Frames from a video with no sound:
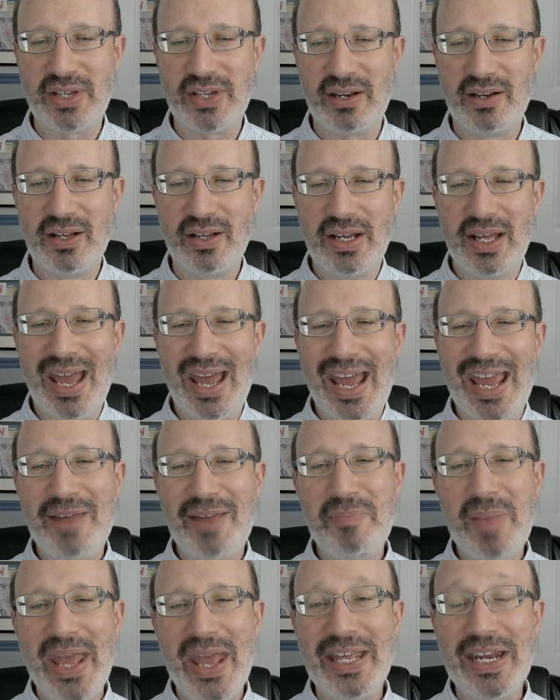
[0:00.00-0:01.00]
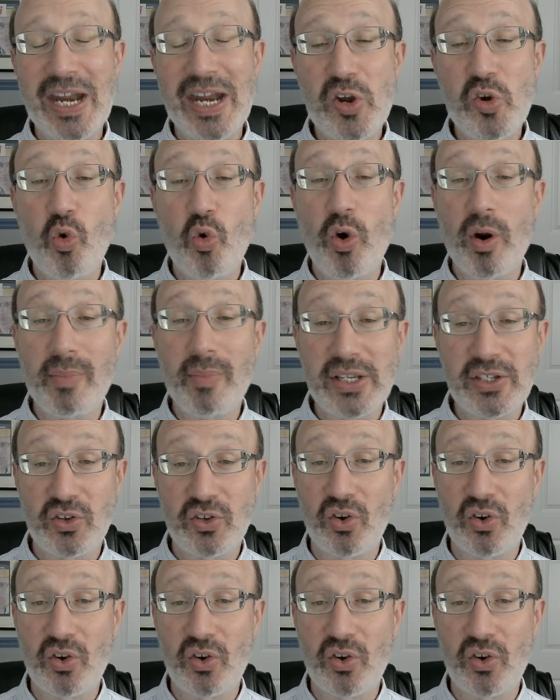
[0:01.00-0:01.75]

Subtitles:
and it can make an enormous,